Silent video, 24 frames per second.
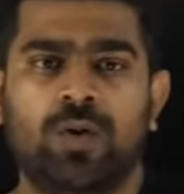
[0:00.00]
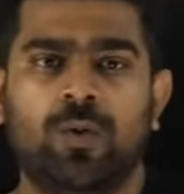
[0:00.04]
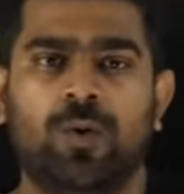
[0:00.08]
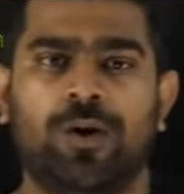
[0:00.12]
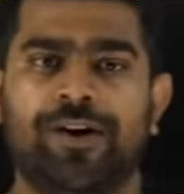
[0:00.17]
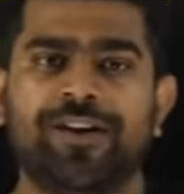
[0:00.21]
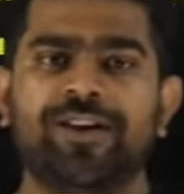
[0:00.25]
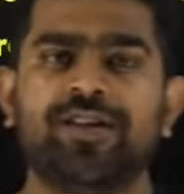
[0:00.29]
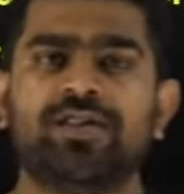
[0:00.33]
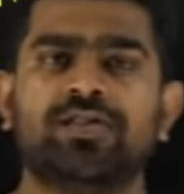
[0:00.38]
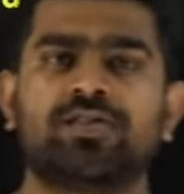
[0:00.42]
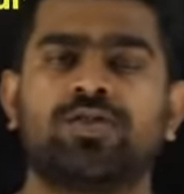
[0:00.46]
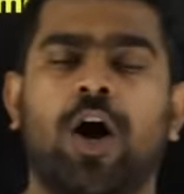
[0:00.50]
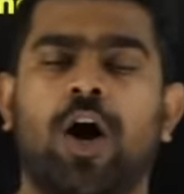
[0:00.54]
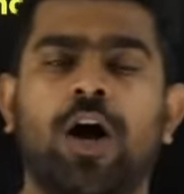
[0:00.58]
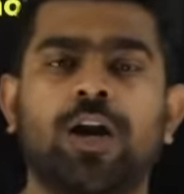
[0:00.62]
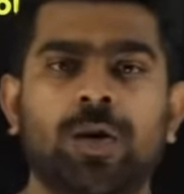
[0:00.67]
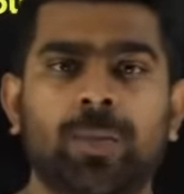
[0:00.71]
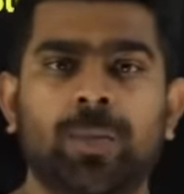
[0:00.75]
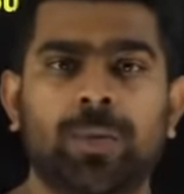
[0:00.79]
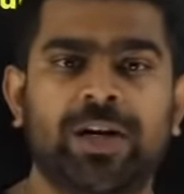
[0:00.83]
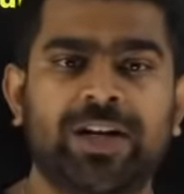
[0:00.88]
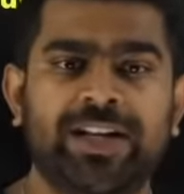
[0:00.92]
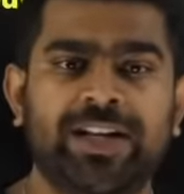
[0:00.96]
What is
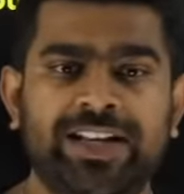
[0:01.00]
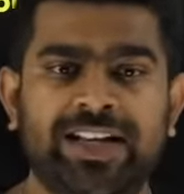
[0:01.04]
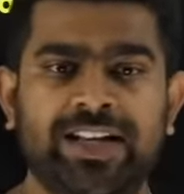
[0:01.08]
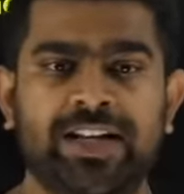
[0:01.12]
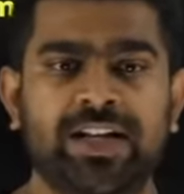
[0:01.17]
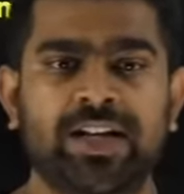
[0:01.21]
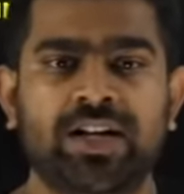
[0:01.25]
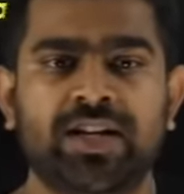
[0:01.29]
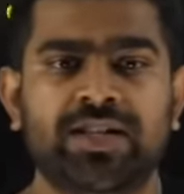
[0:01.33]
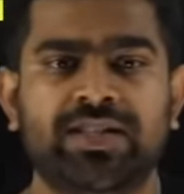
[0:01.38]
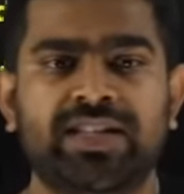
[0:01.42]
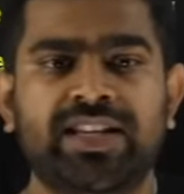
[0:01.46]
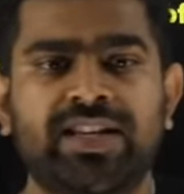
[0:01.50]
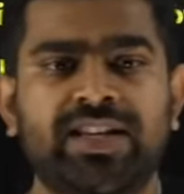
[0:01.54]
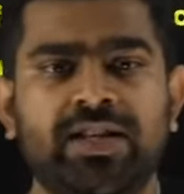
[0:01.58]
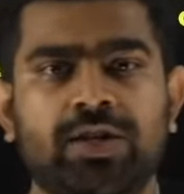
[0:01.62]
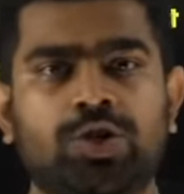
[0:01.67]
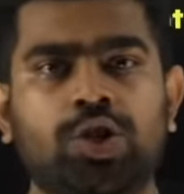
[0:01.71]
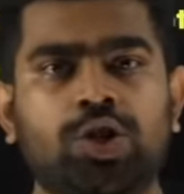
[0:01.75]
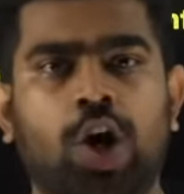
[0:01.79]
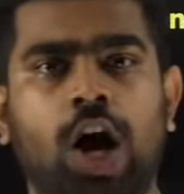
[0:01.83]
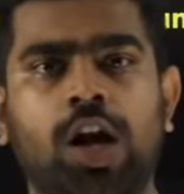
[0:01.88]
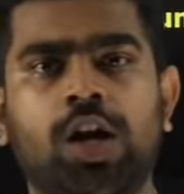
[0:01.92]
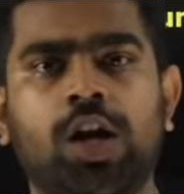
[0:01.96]
solubility? See,
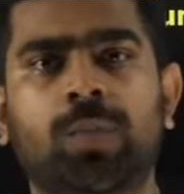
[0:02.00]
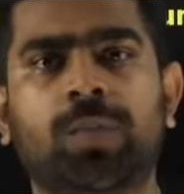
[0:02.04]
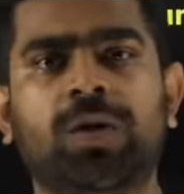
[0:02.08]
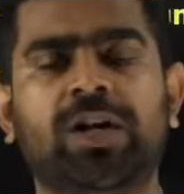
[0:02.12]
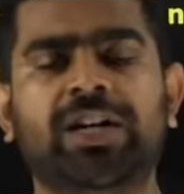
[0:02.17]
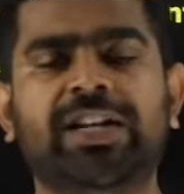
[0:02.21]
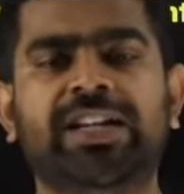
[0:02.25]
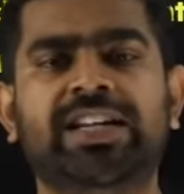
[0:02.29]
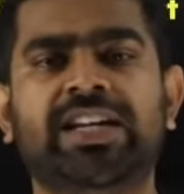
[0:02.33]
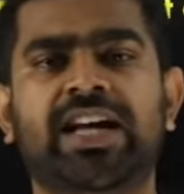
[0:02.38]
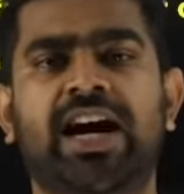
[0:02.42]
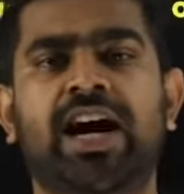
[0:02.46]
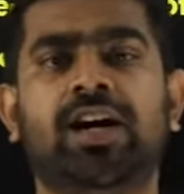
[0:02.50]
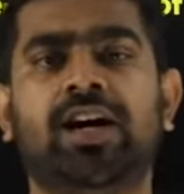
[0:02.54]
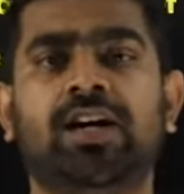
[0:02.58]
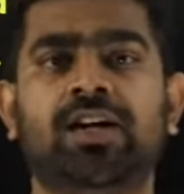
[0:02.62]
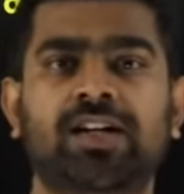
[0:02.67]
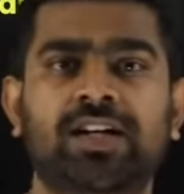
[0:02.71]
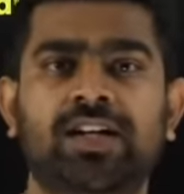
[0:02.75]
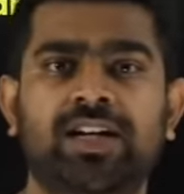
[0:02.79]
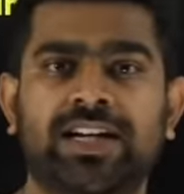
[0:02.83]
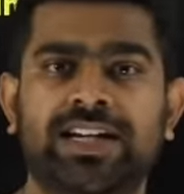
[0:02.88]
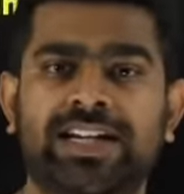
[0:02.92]
solubility na,